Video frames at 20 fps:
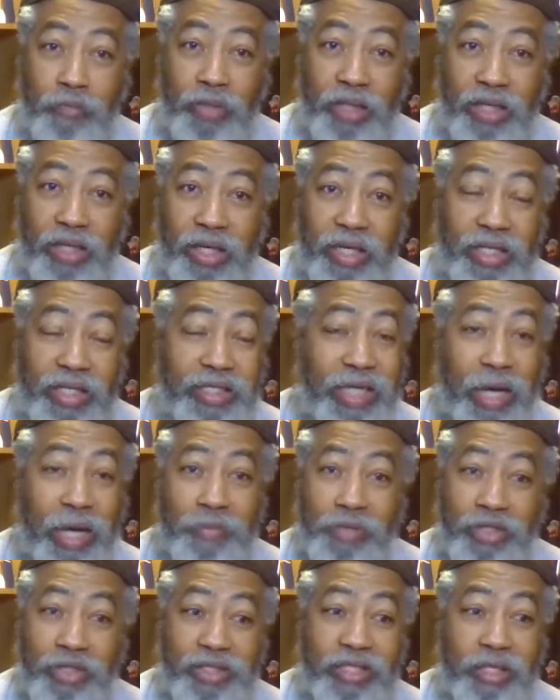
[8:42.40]
Anytime you
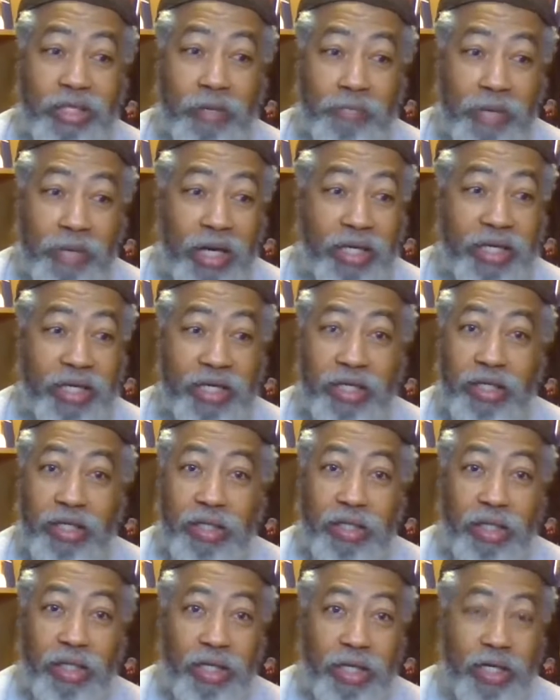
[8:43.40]
see a monkey
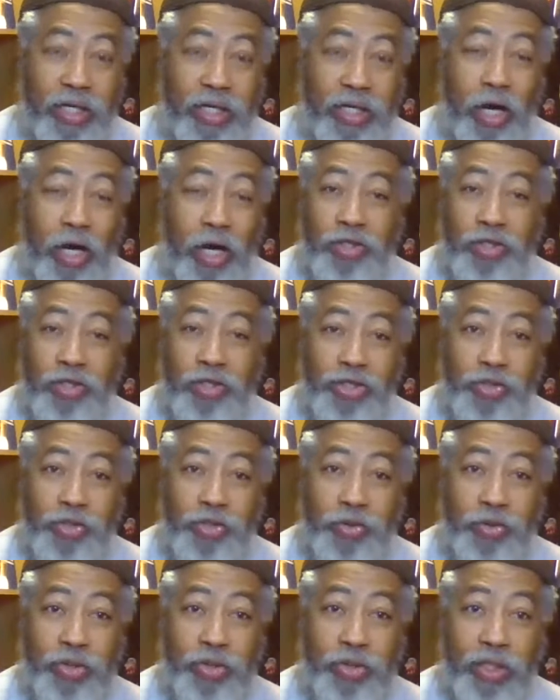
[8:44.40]
in a
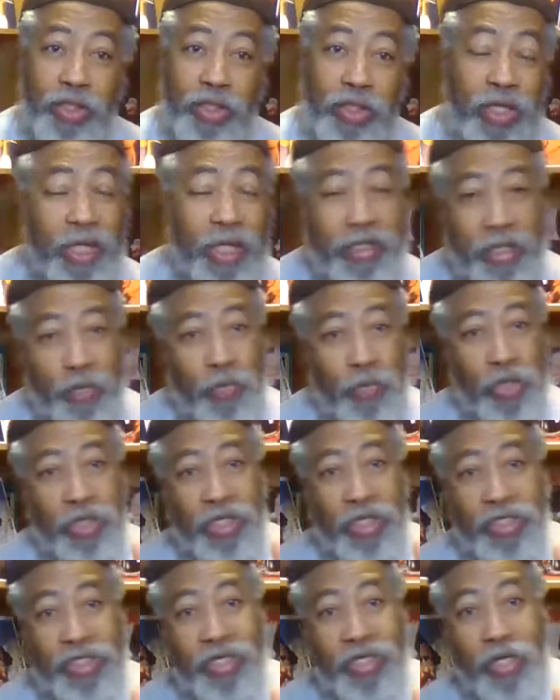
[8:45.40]
cartoon, like that one they
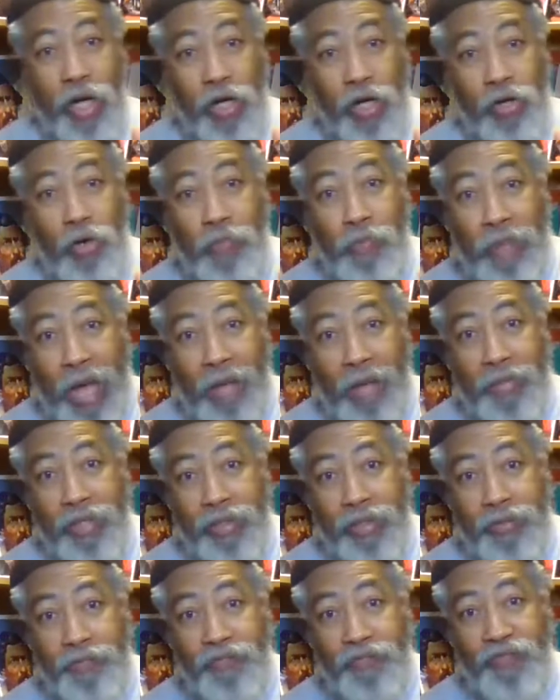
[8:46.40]
did on Obama,
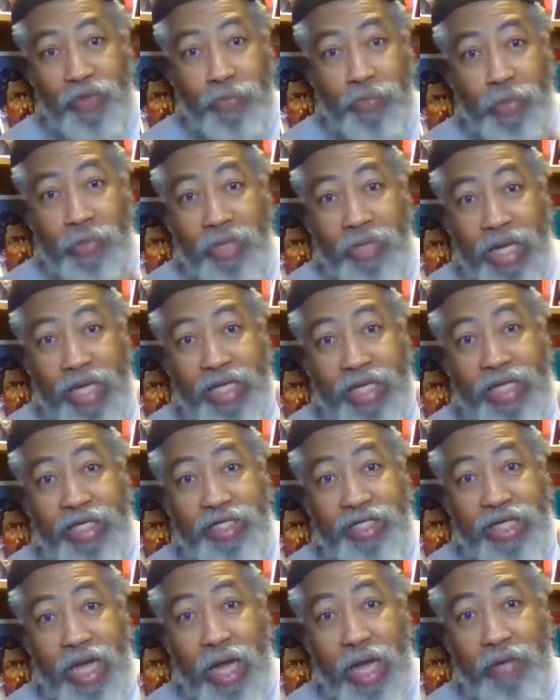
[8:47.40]
if you remember that hit
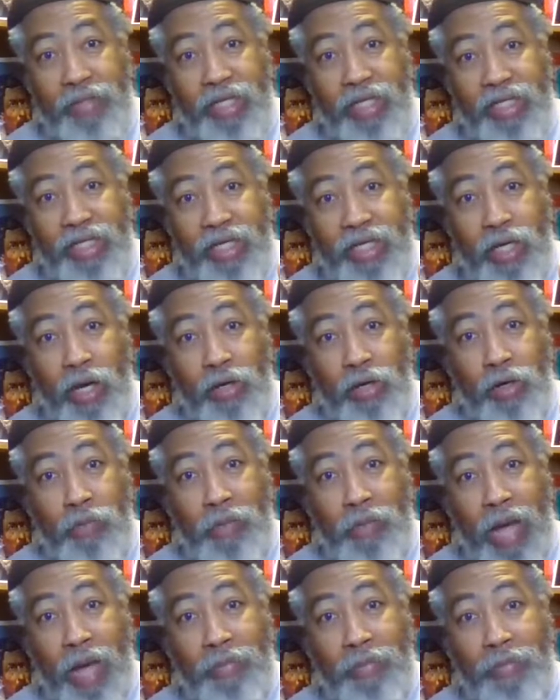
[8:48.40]
job they did on
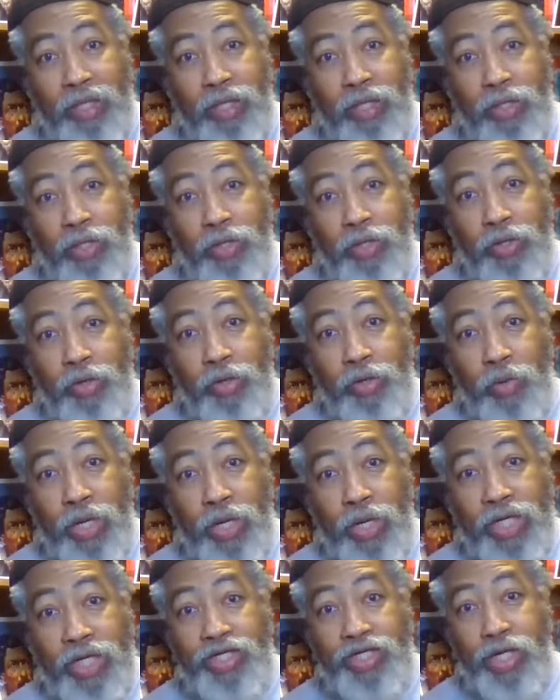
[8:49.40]
Obama, where they
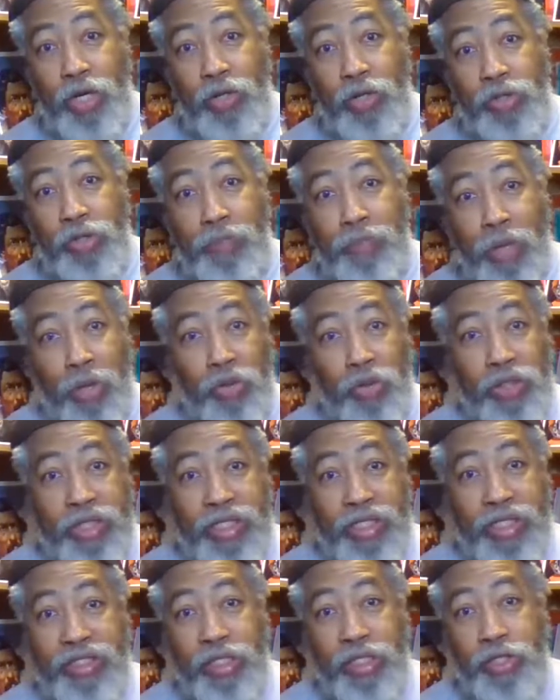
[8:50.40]
showed the
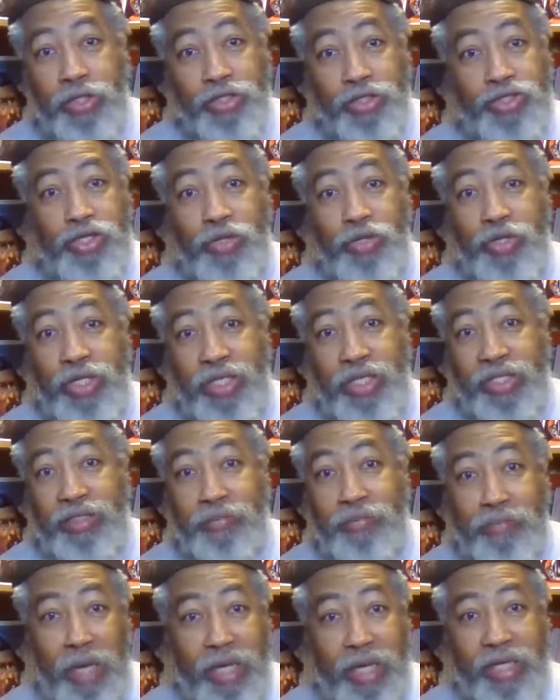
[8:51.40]
police shooting this
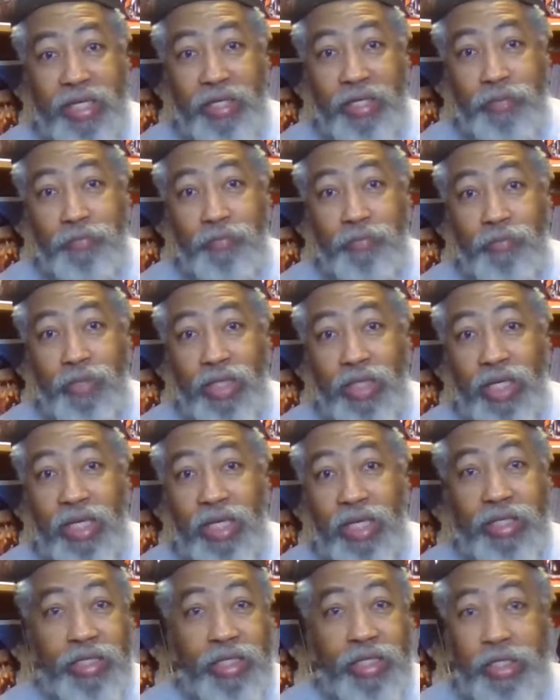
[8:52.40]
monkey, and
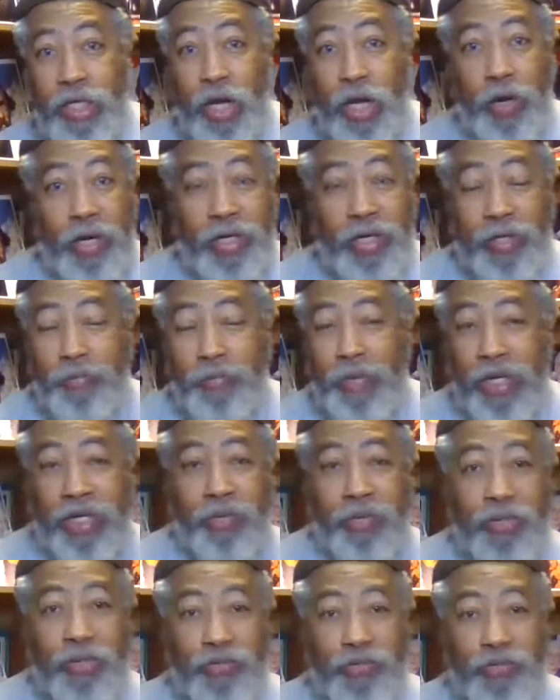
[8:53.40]
you know, and the monkey
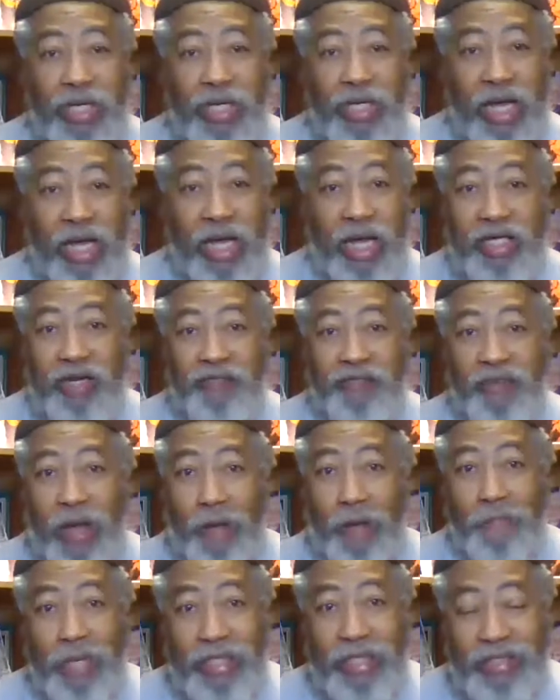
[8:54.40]
was being identified
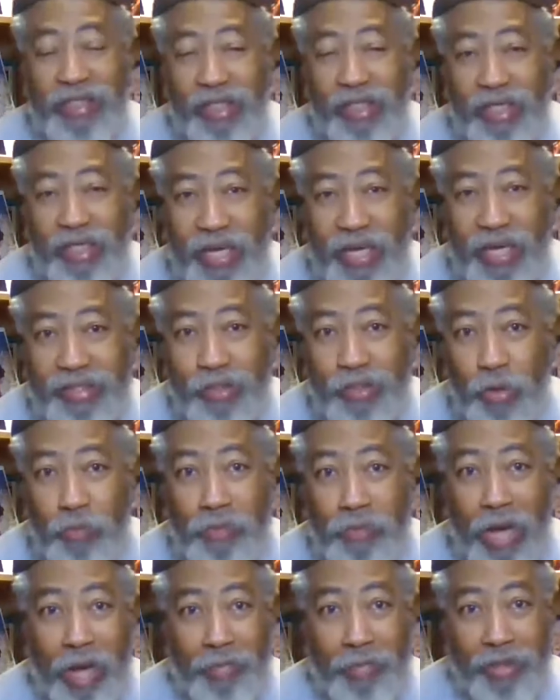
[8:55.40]
basically as
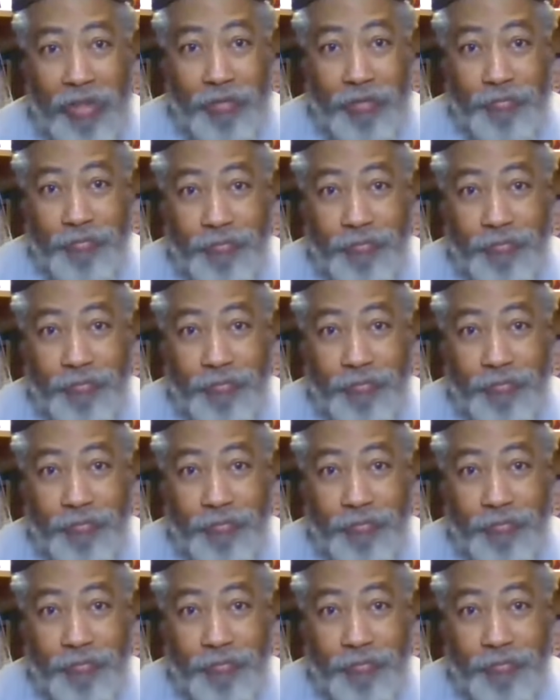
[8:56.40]
Obama.